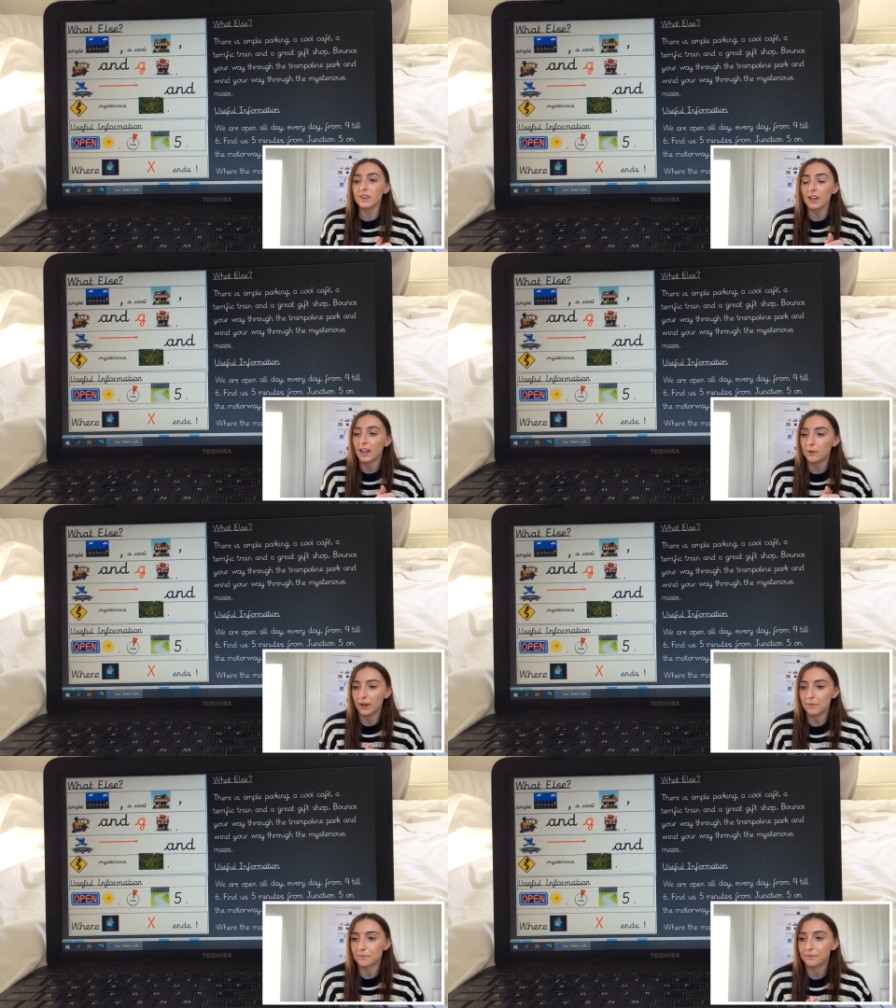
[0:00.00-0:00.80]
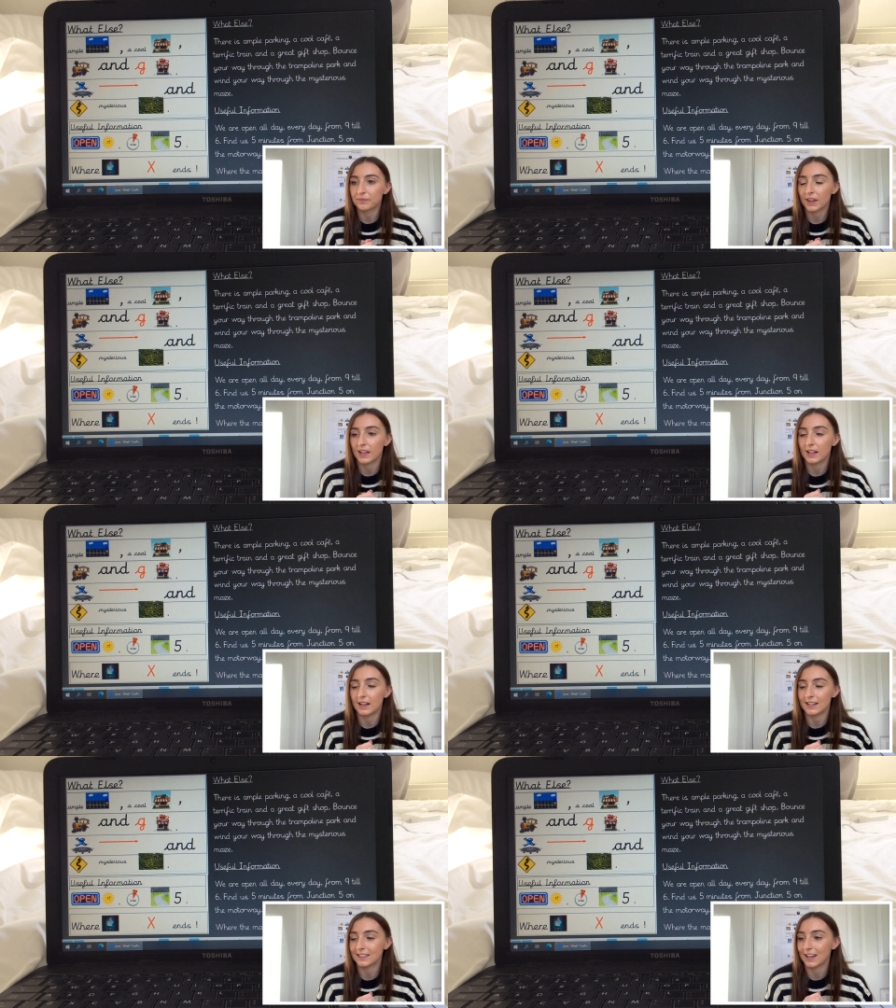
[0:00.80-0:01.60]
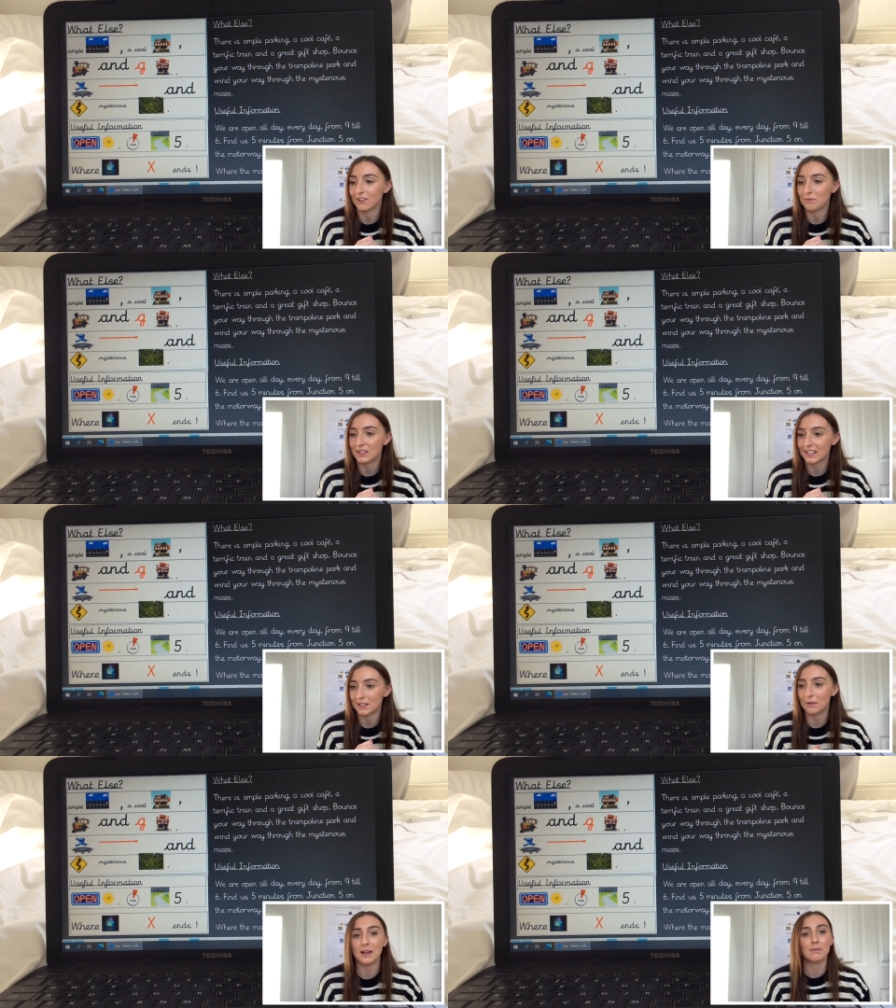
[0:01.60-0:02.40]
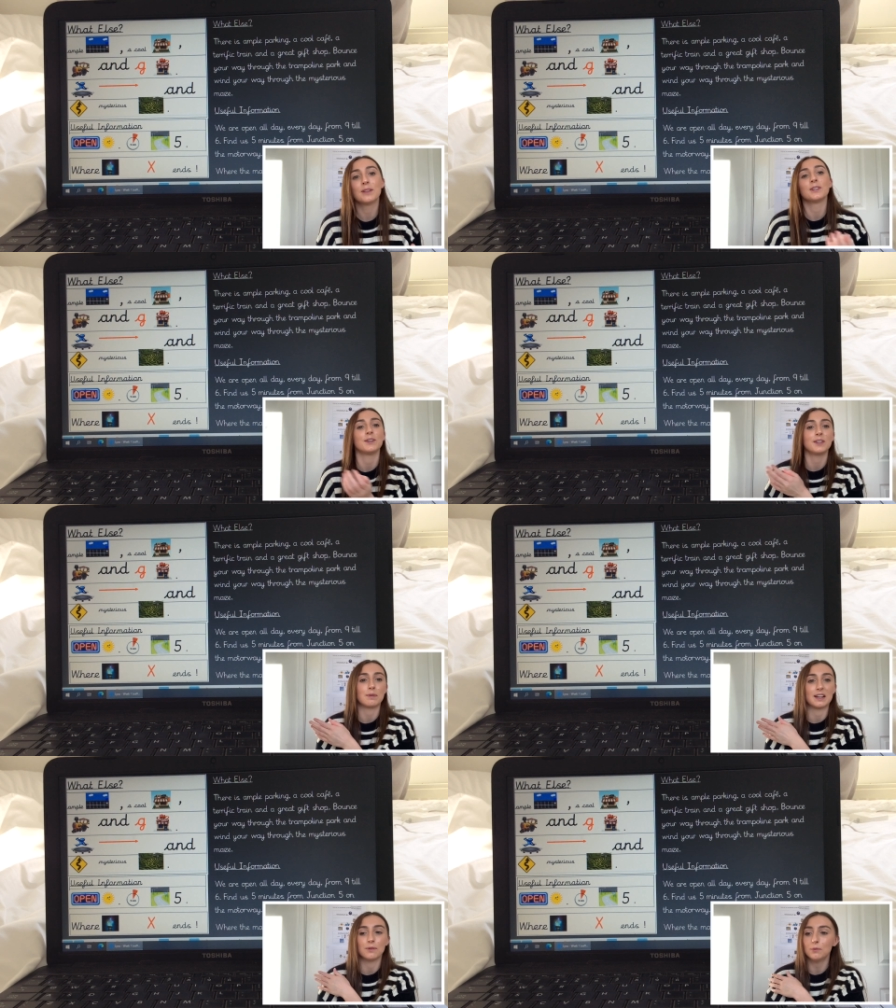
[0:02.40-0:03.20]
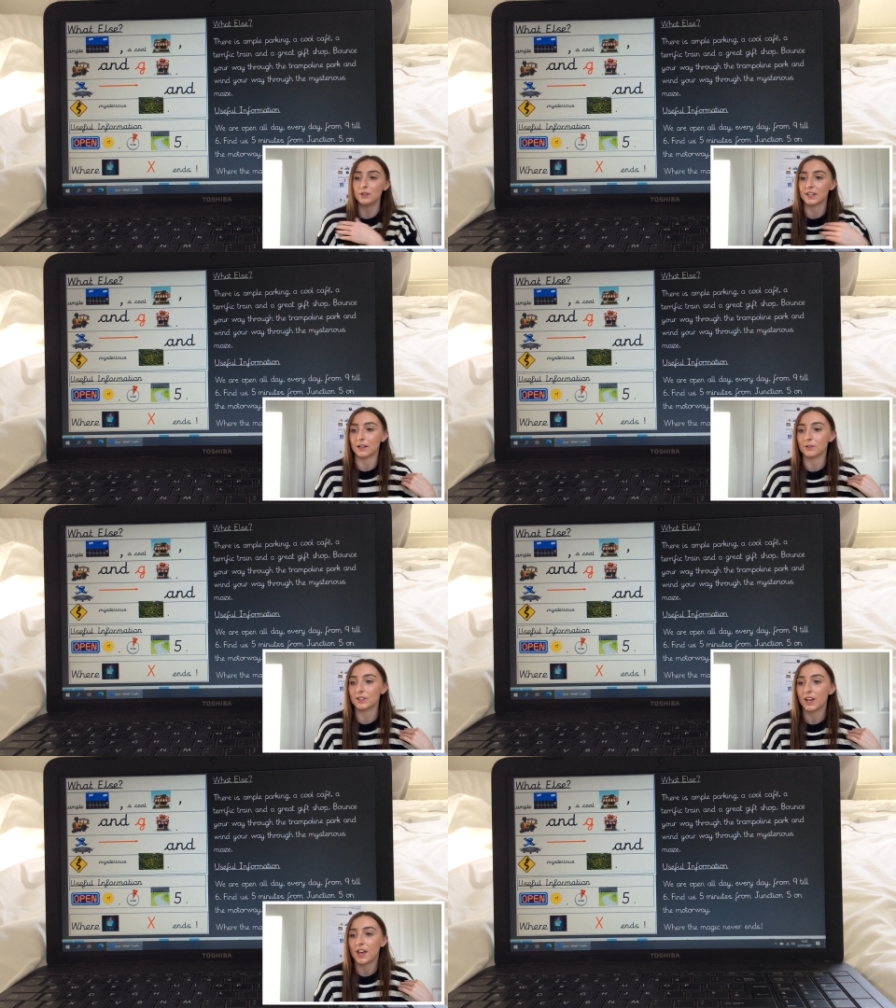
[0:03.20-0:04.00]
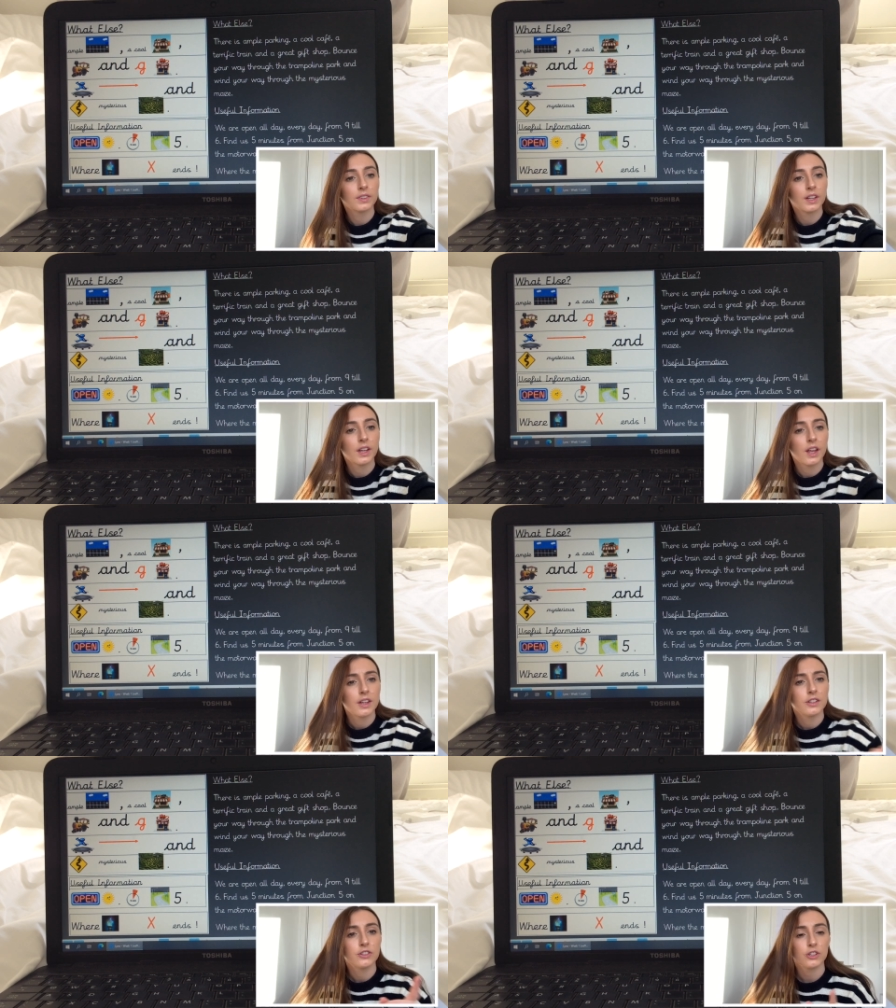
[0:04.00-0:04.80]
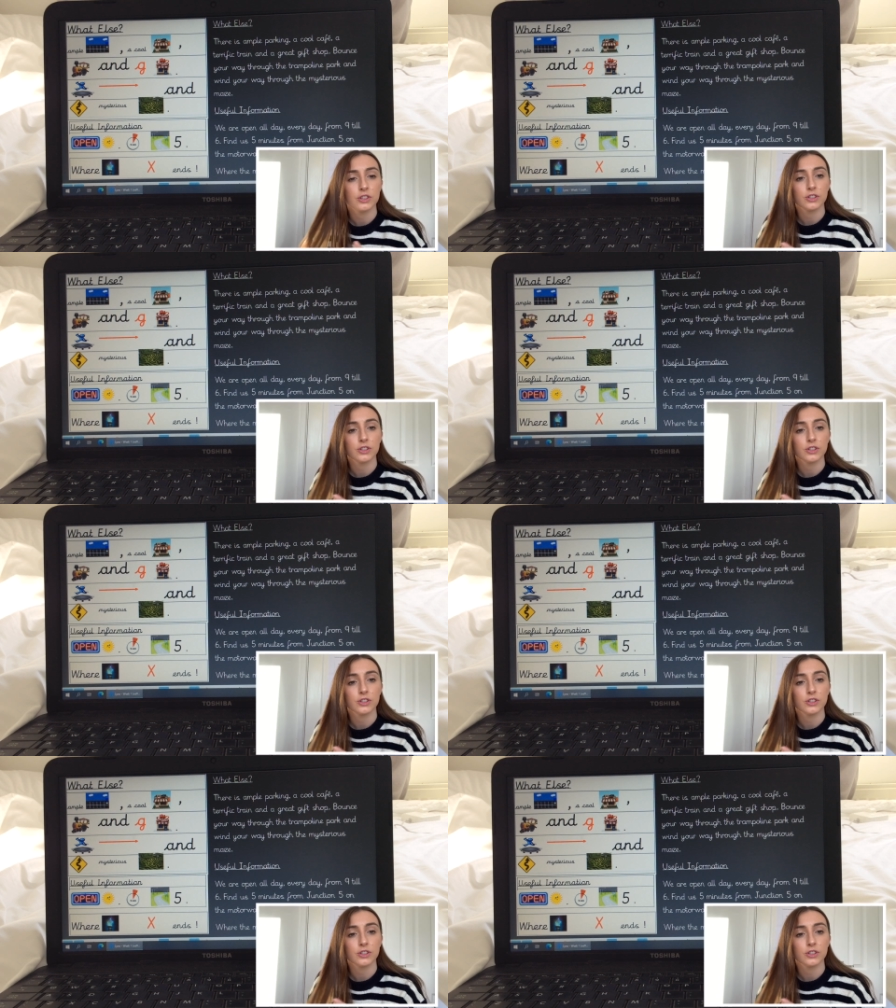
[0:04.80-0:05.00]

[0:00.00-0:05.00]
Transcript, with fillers: Anyway, let's carry on with the text map. So subheading, what else? just